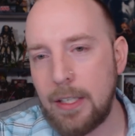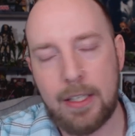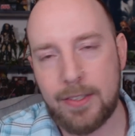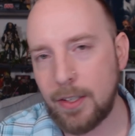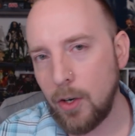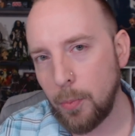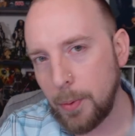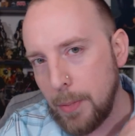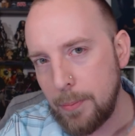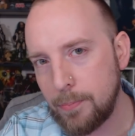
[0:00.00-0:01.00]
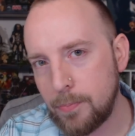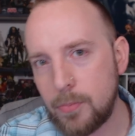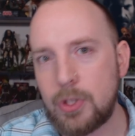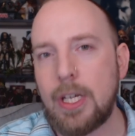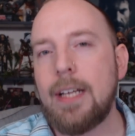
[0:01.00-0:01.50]
He's going to open them up,
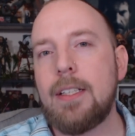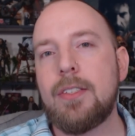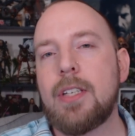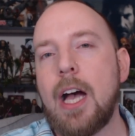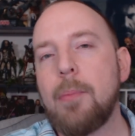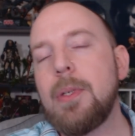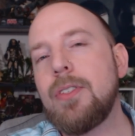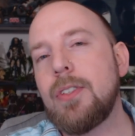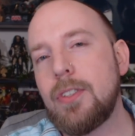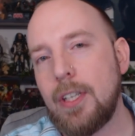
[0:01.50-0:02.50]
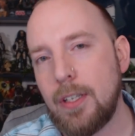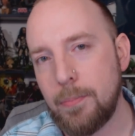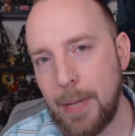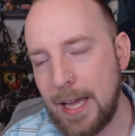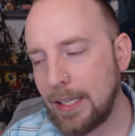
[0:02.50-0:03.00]
sign his copies, send
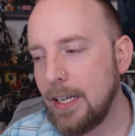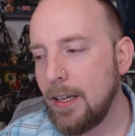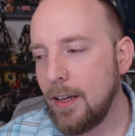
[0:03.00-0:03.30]
them back,